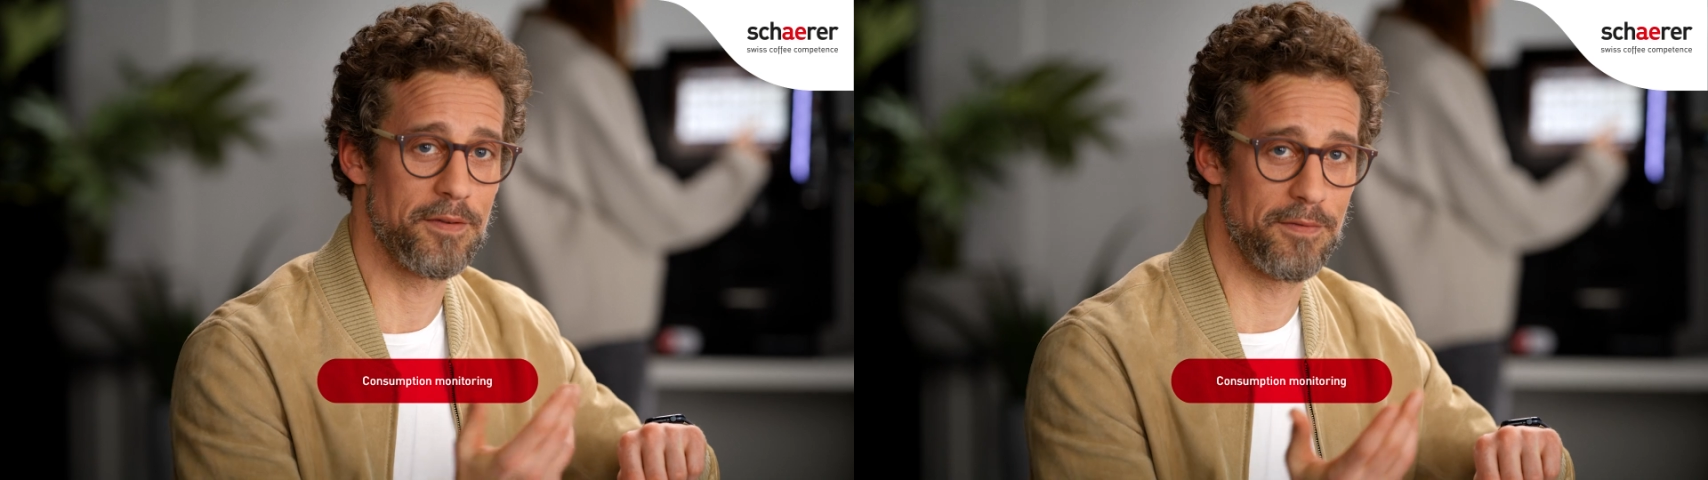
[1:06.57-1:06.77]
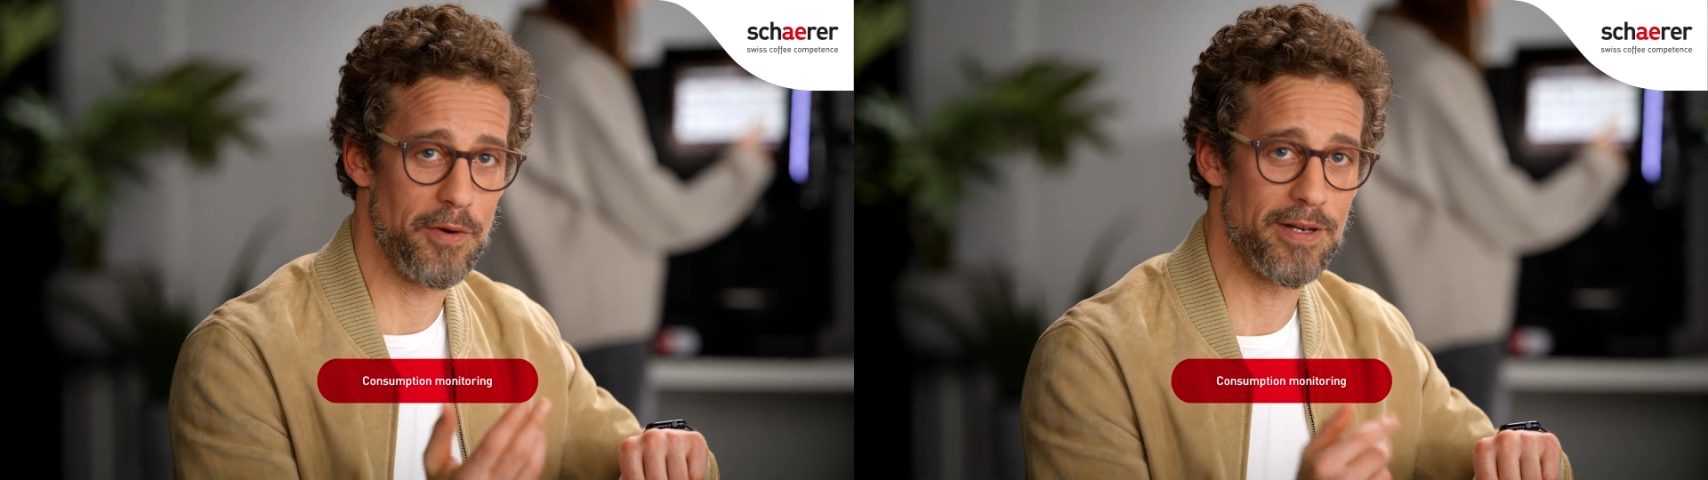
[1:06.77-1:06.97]

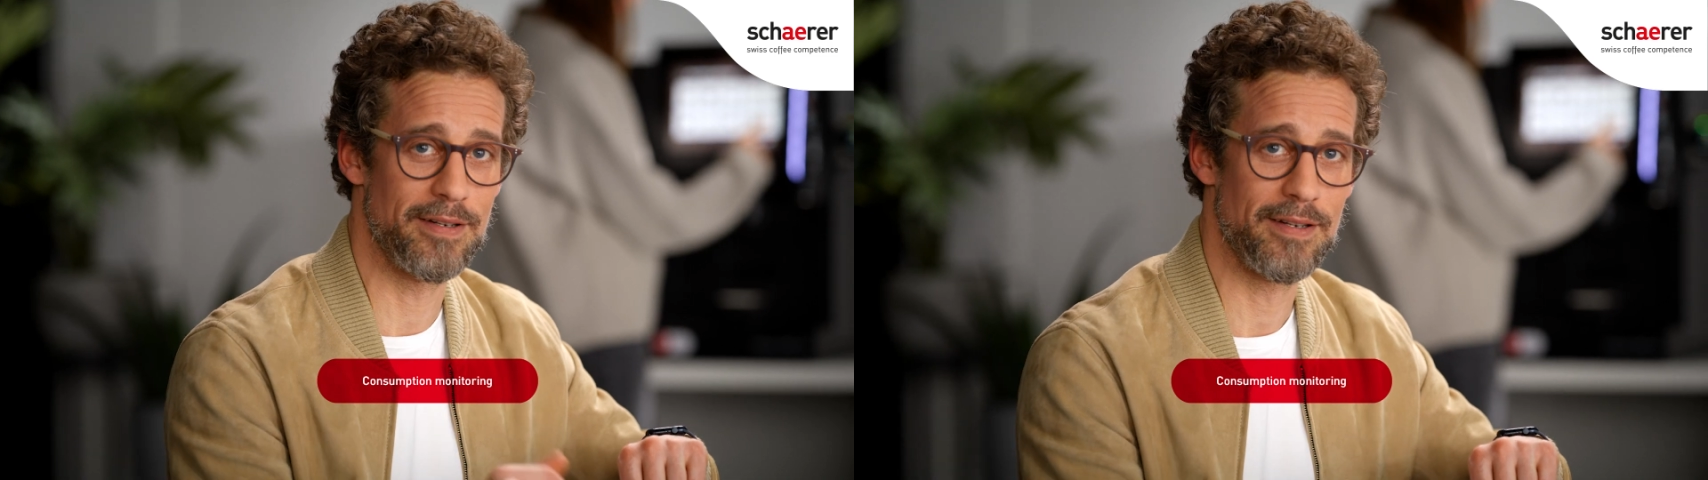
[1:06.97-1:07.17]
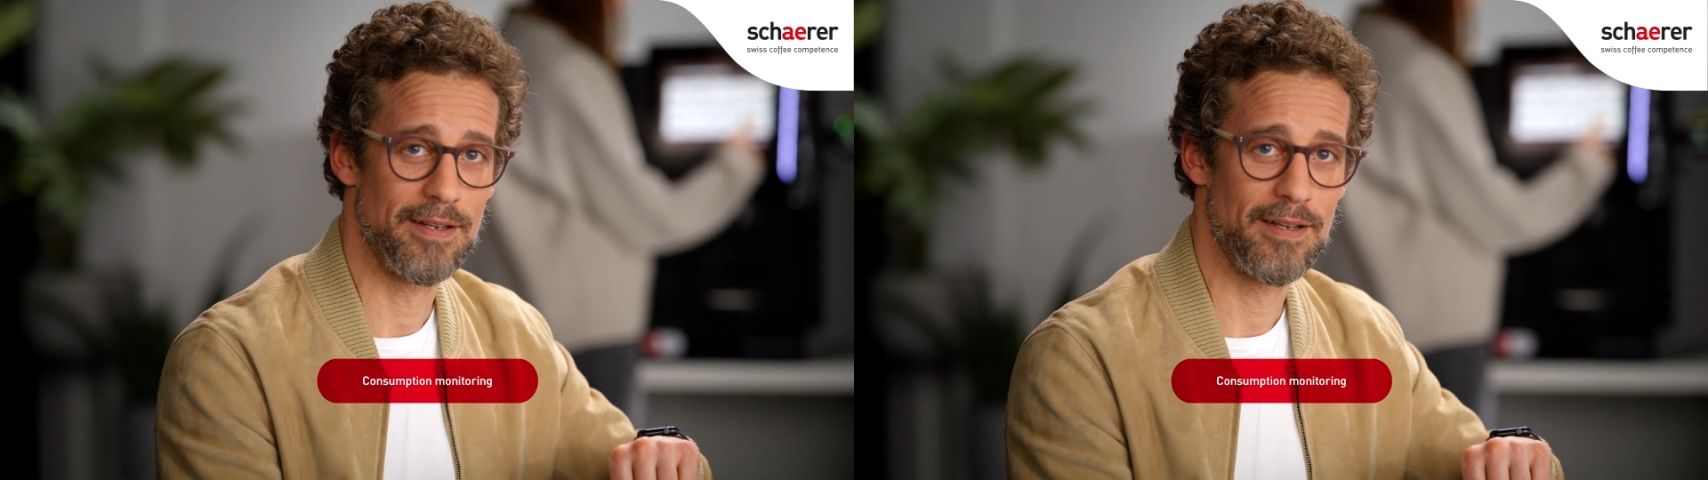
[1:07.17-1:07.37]

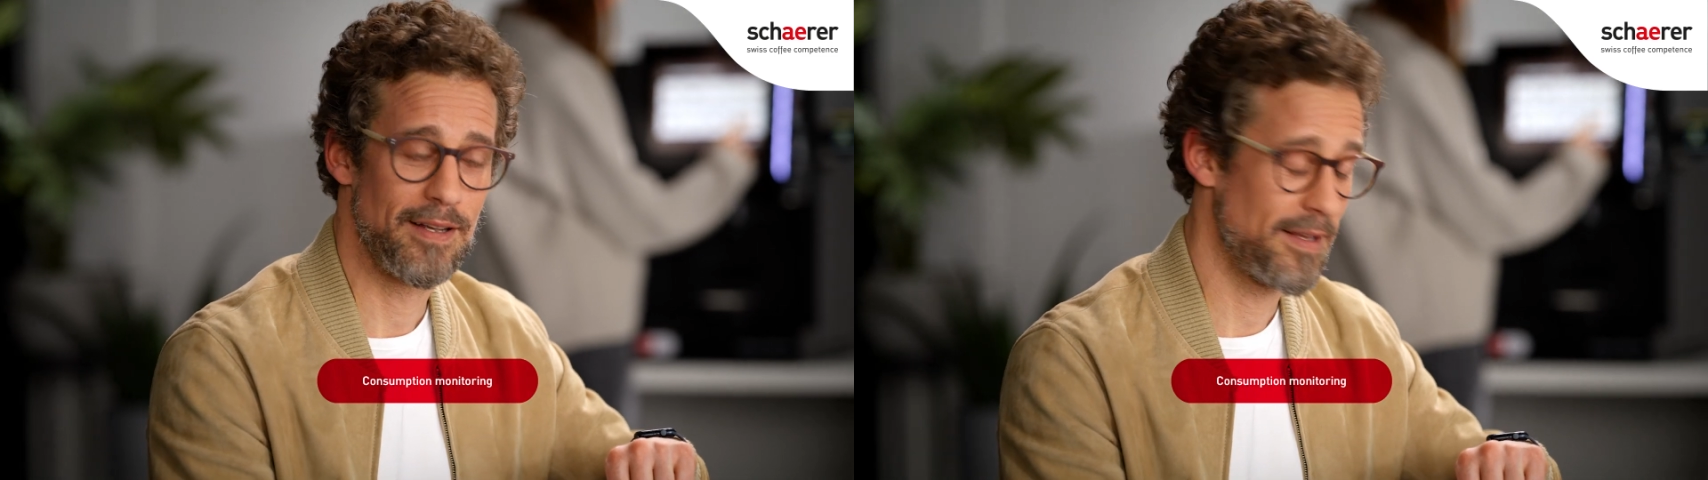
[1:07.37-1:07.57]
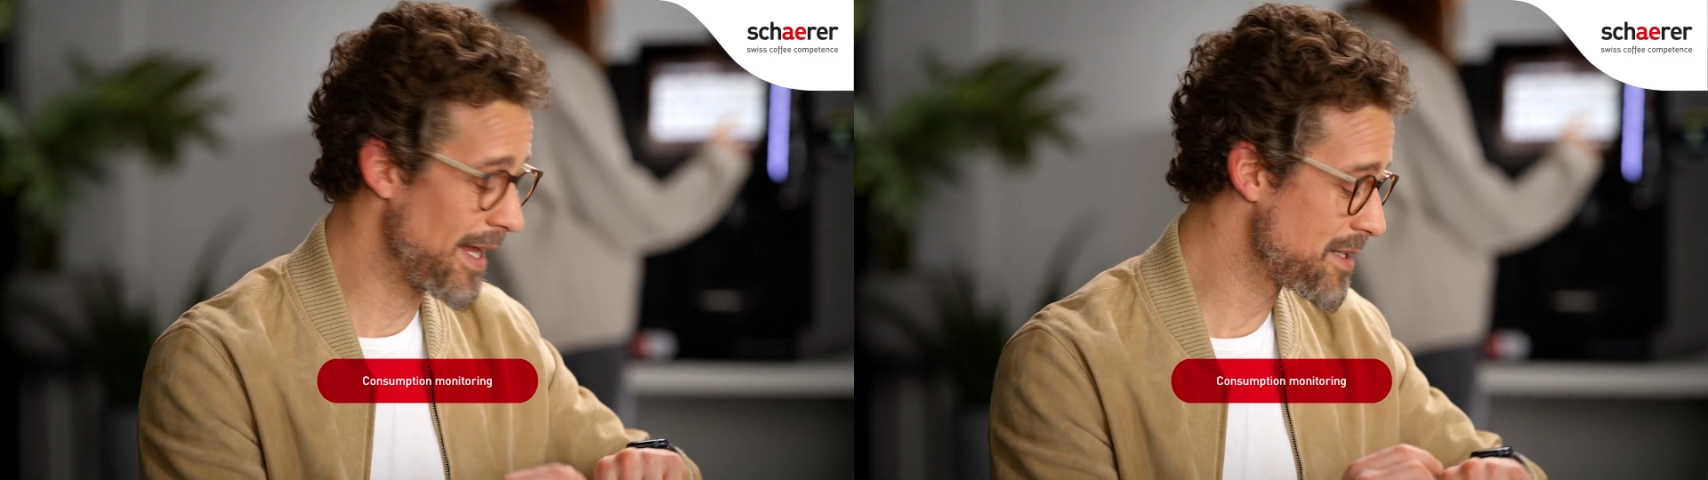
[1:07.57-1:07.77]
avoided.
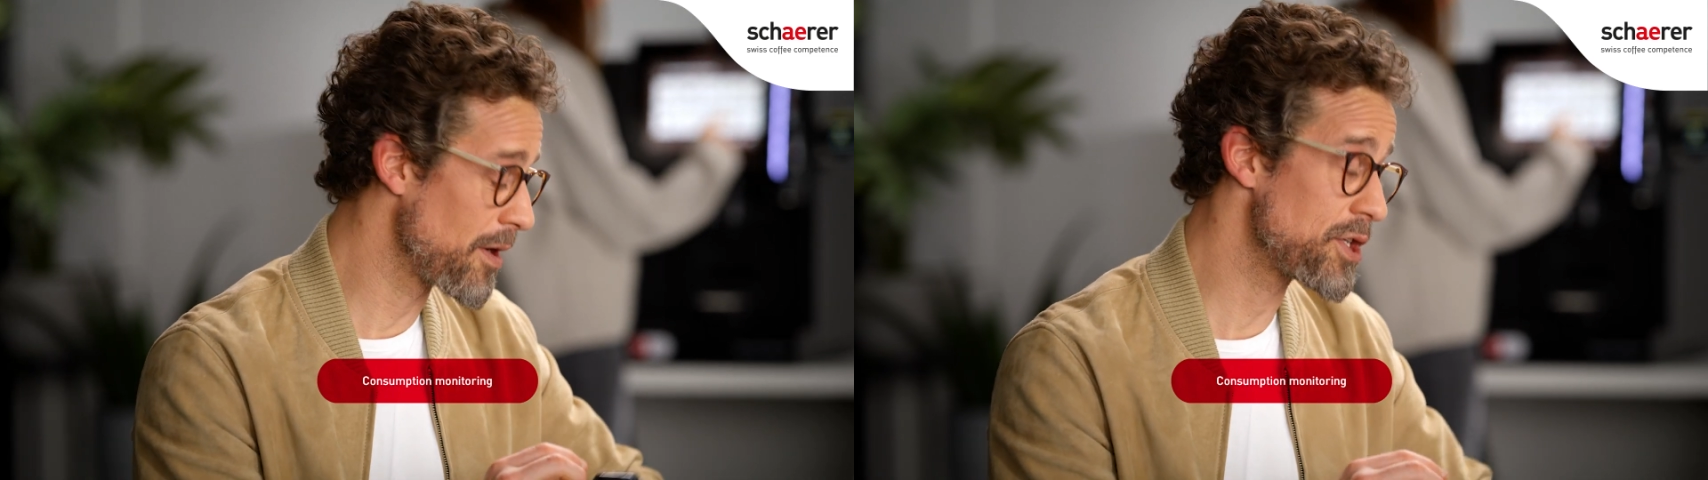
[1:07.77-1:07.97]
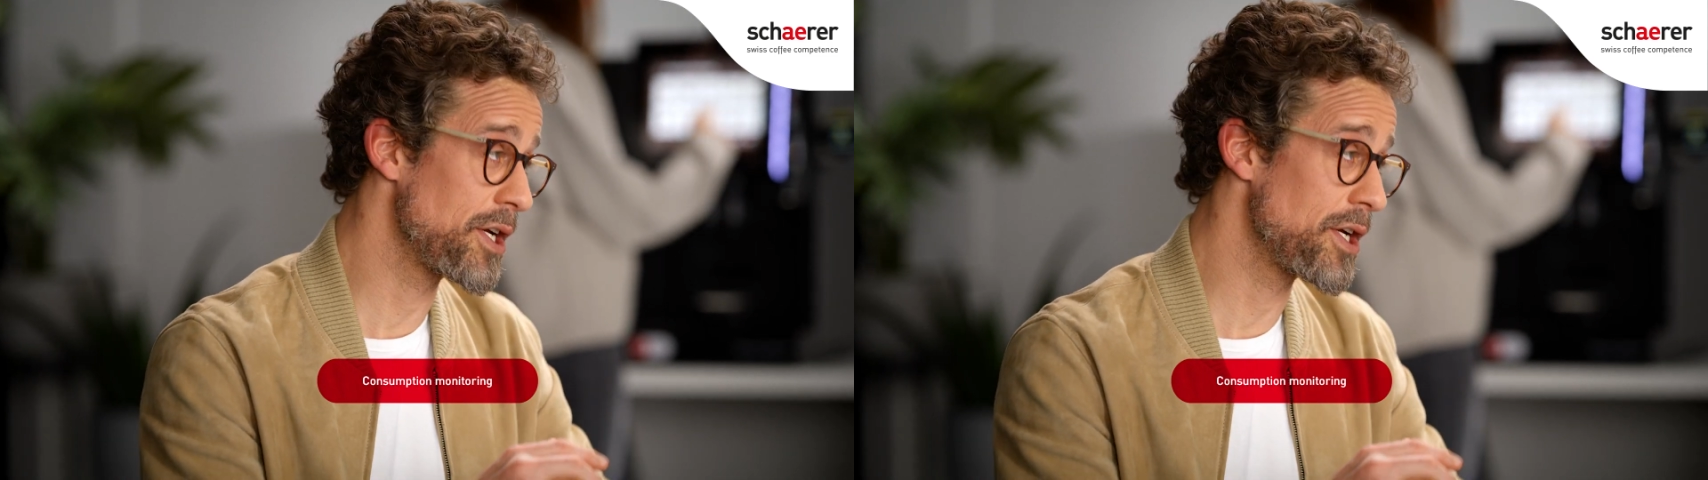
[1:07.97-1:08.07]
That's why